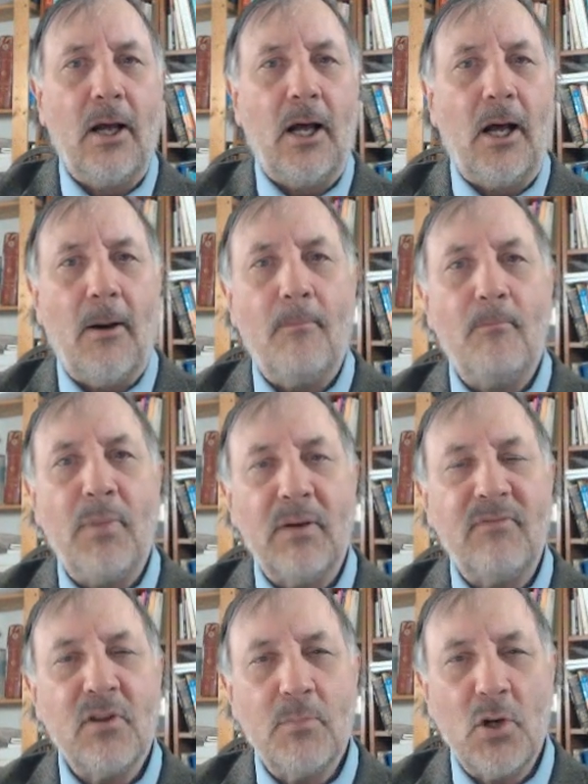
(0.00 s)
Um,
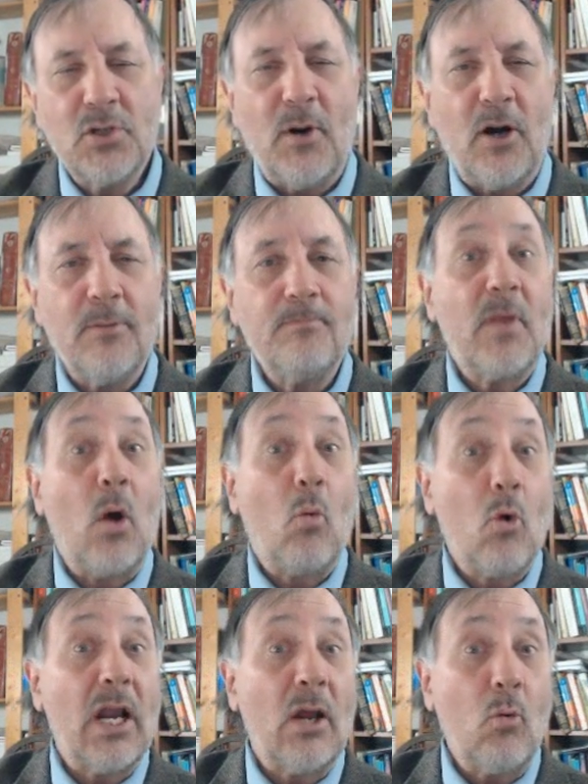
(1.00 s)
but for the most part, a
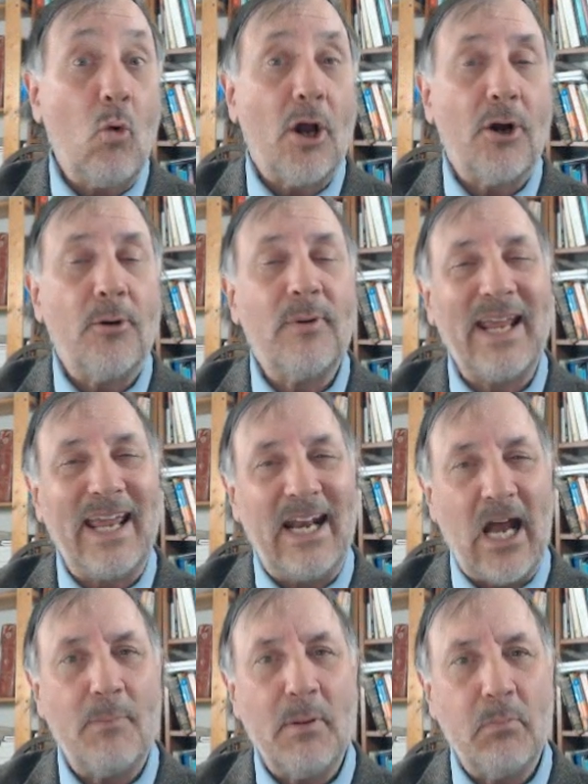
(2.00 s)
word like water
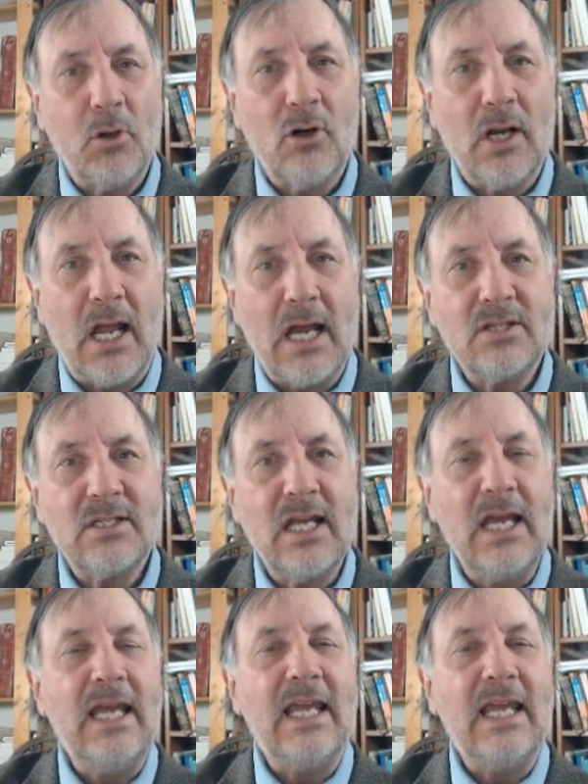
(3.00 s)
cannot be pluralized.